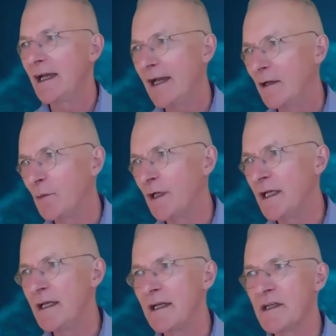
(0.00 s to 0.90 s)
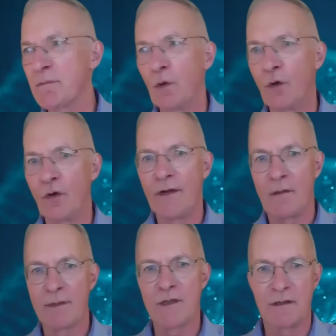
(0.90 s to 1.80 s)
How do we explore
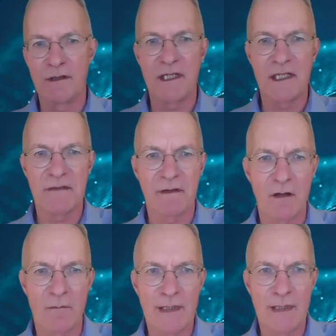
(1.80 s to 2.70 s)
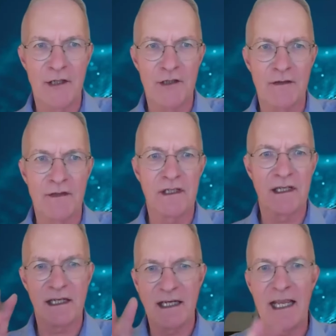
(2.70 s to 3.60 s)
the opportunities for combinations
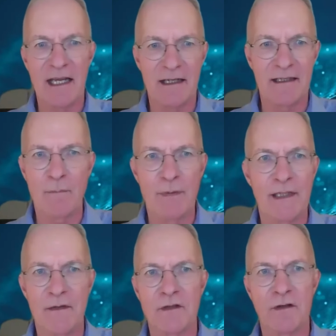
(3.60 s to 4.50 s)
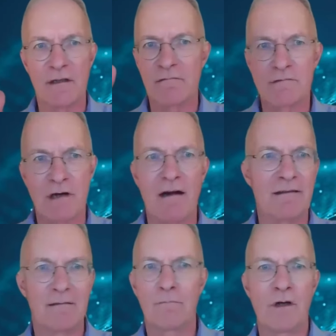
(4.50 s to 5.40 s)
that are going to get a company who's got a
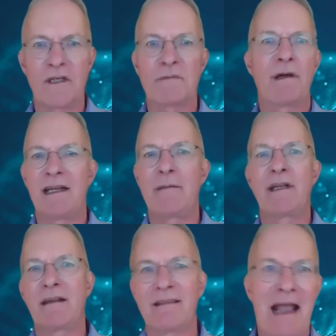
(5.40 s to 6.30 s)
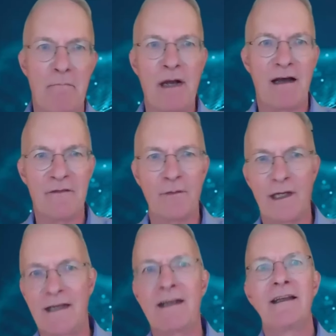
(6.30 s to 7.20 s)
drug that works by inhibiting that
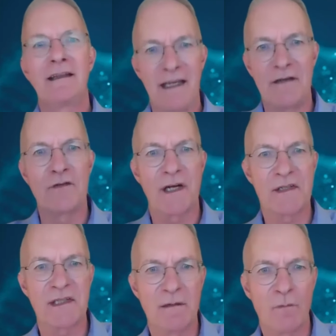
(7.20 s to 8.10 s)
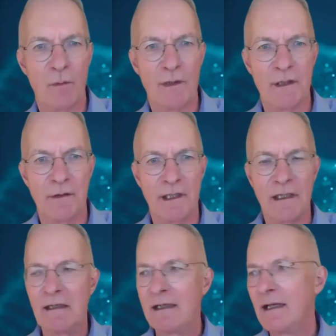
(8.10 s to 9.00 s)
pathway interested in what we're
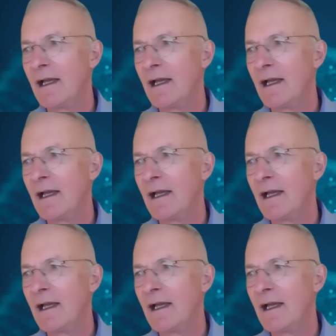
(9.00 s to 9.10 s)
doing?